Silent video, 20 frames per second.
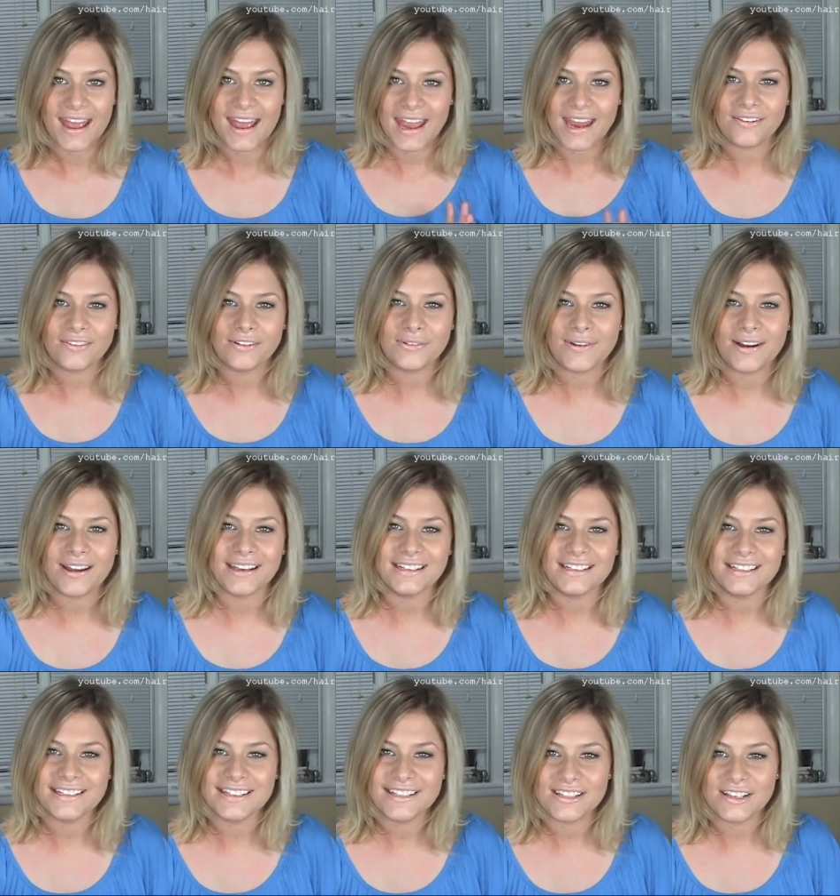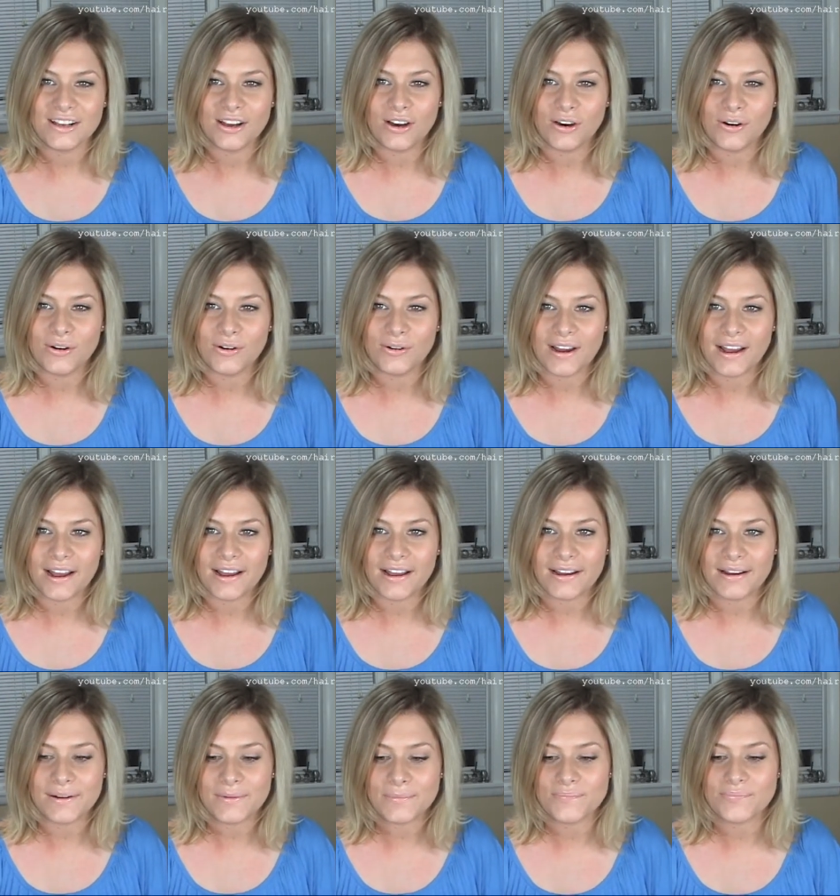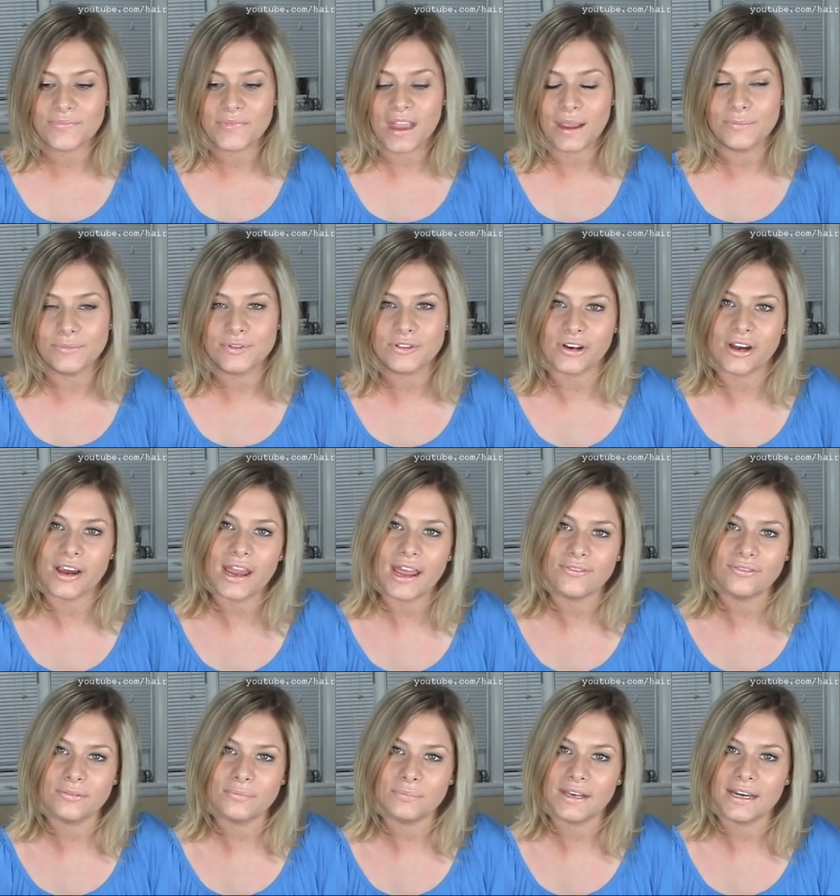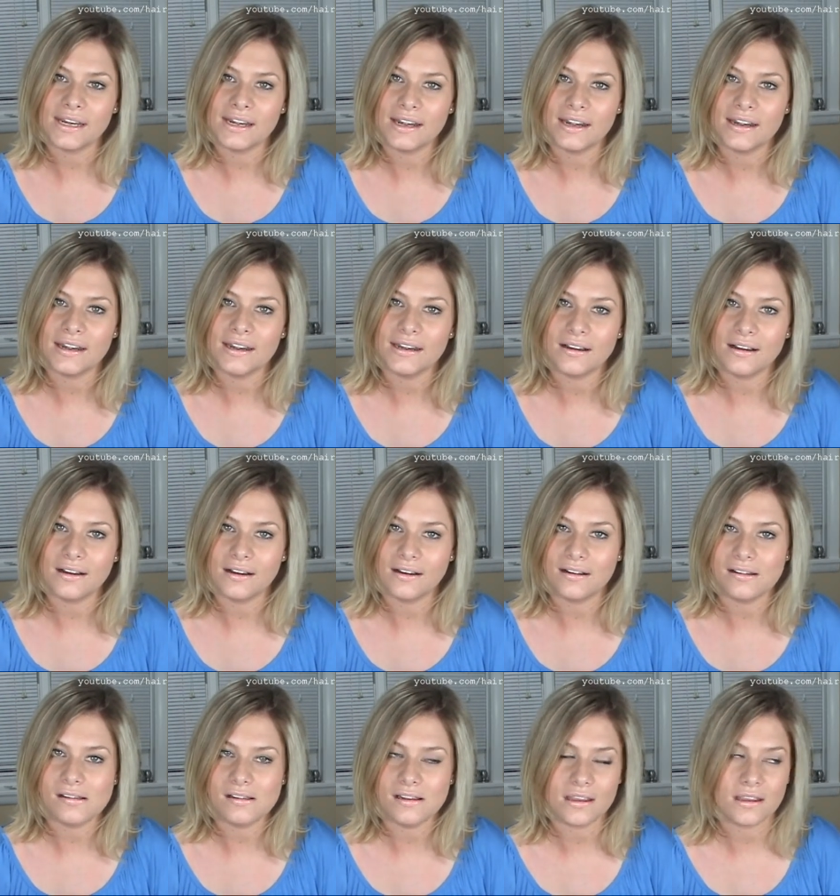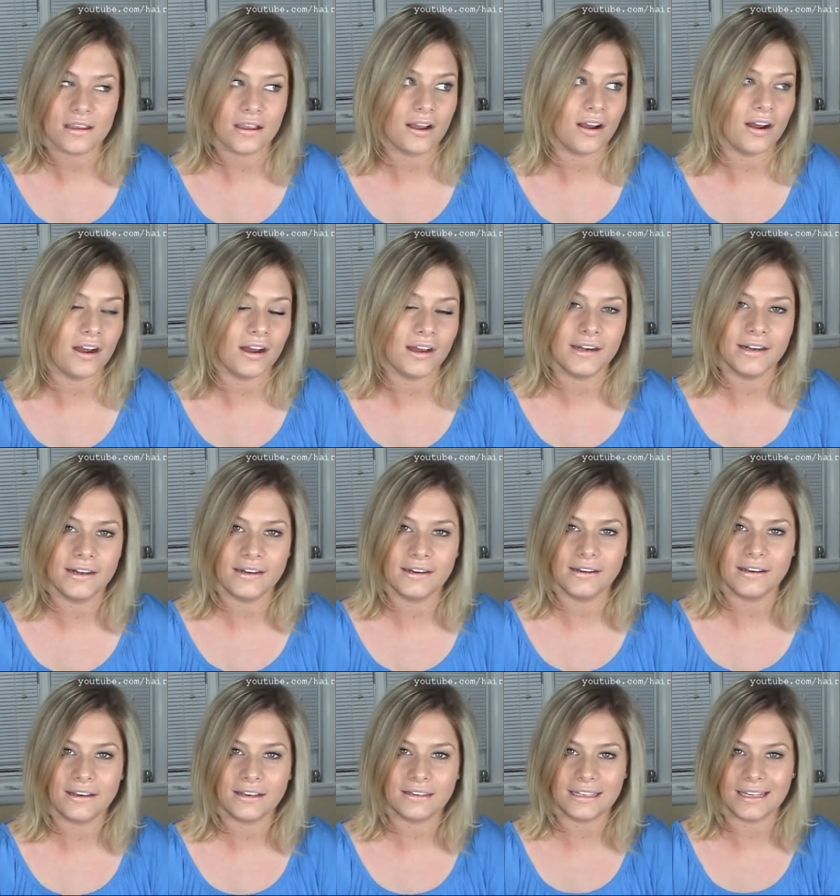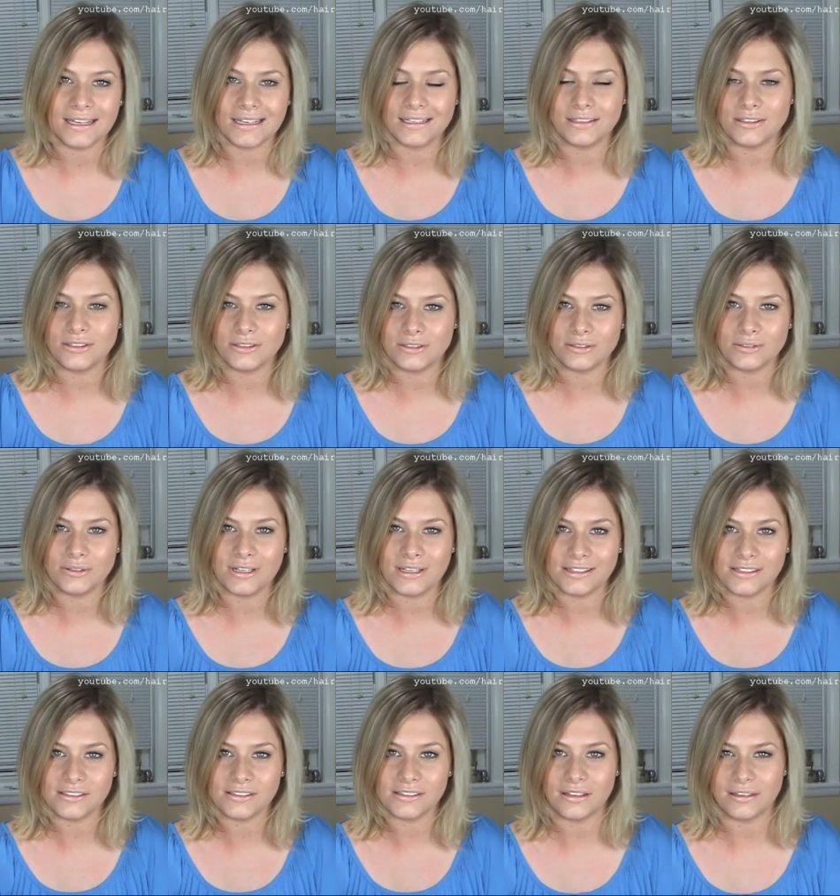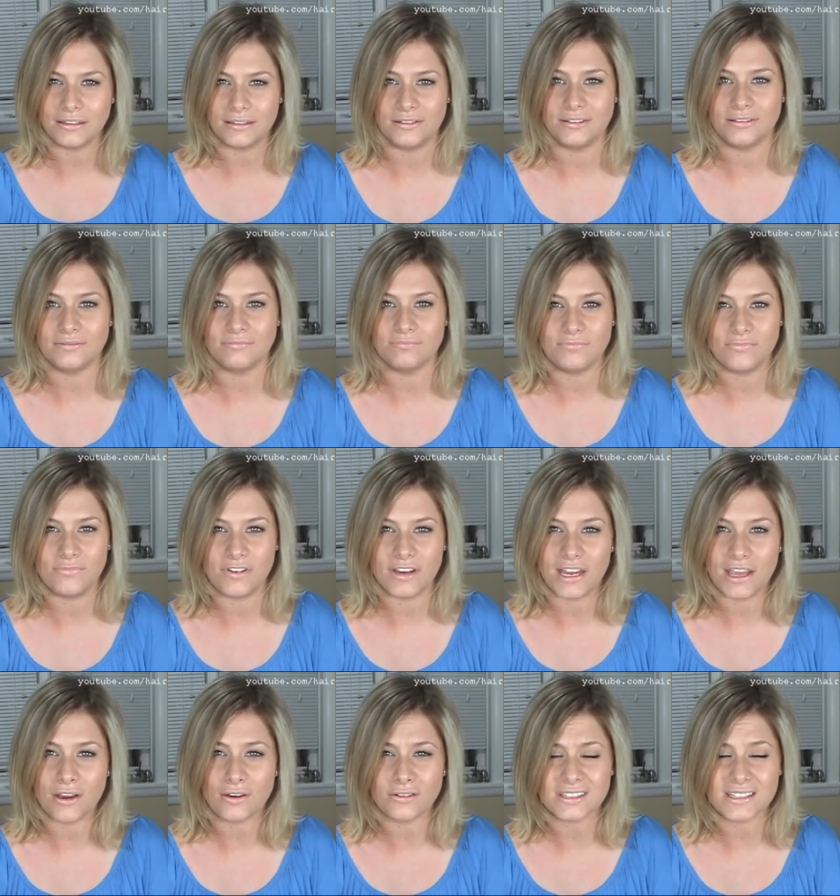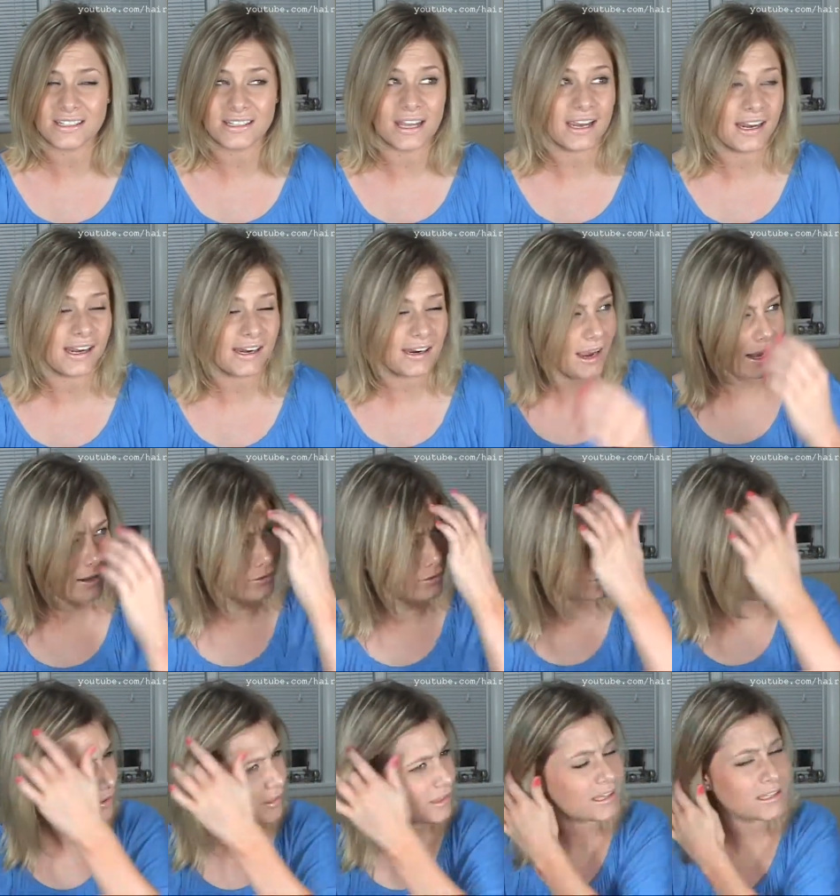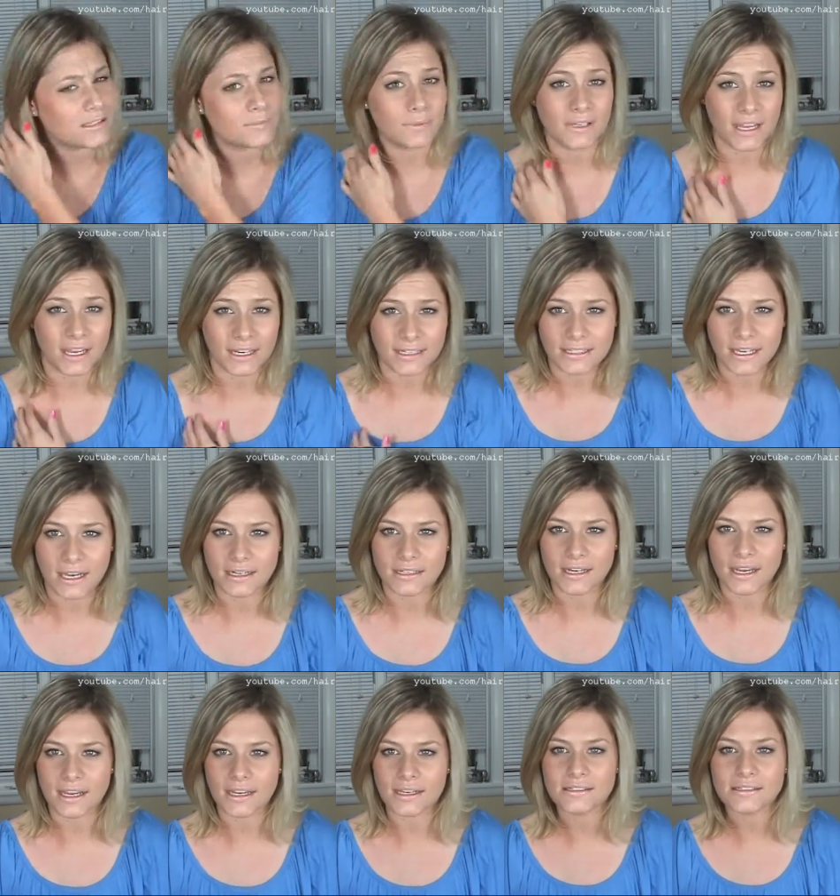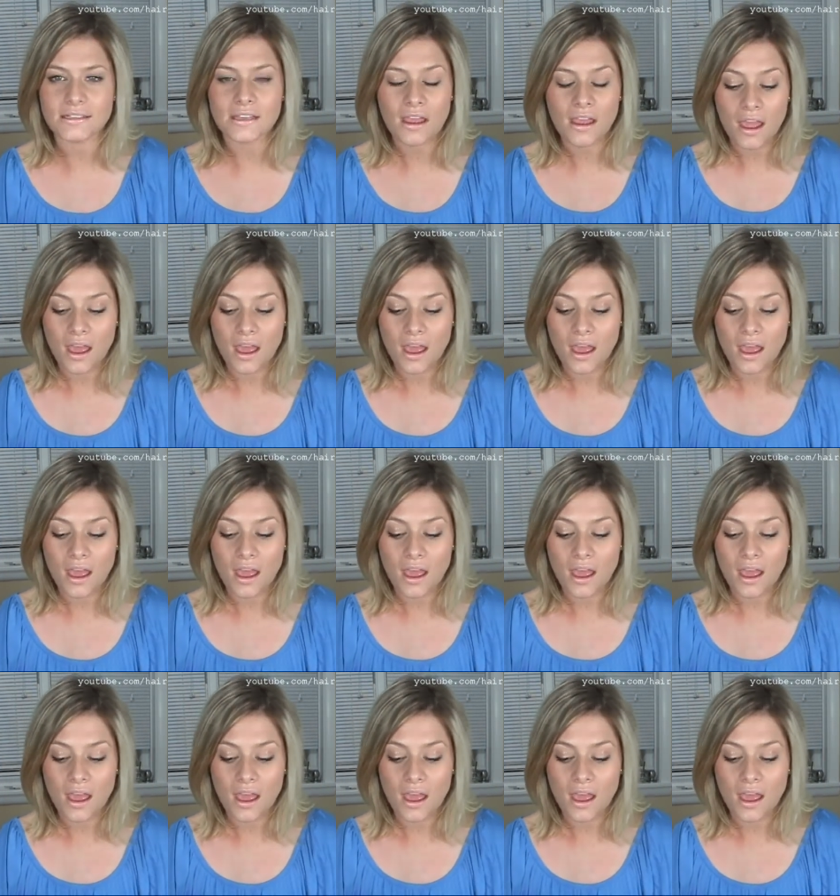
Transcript: everyone, so I'm sorry I haven't been on like doing videos in like, I don't know, I think it's been like 10 days.